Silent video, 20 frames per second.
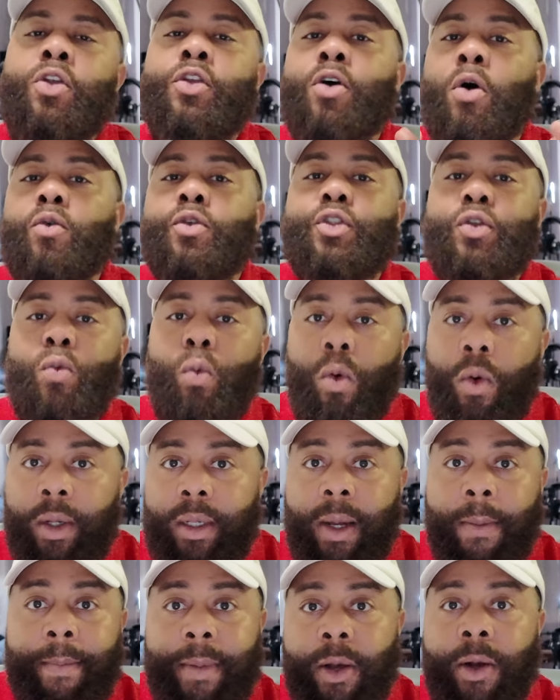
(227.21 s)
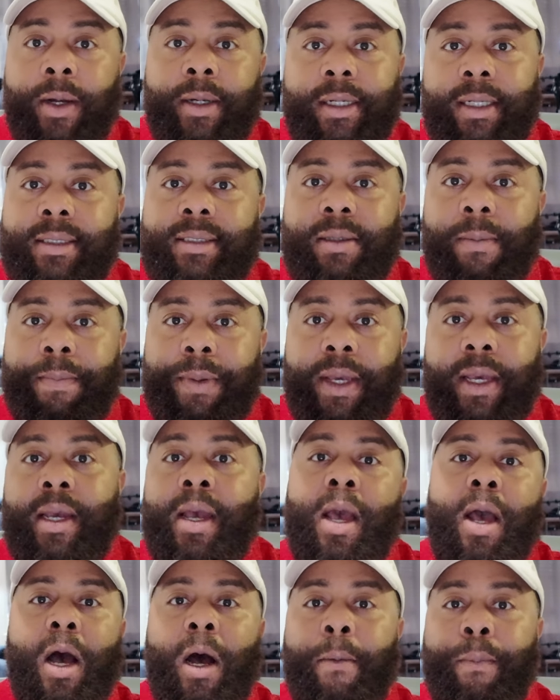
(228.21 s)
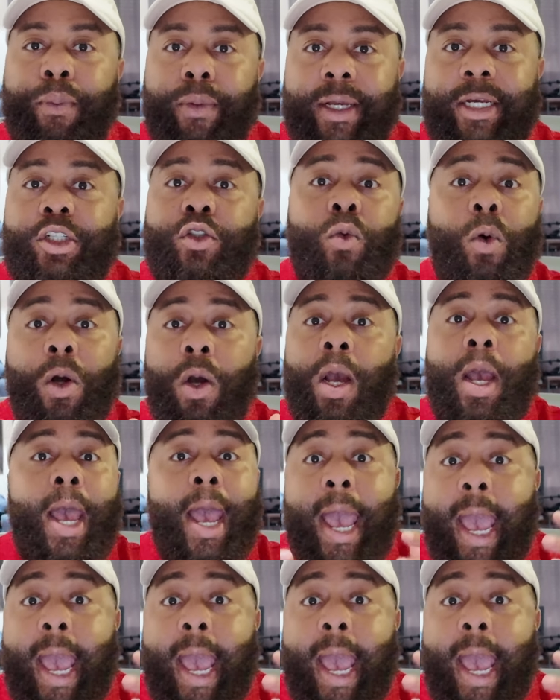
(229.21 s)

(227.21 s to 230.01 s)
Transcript: Don't you want America to be a place where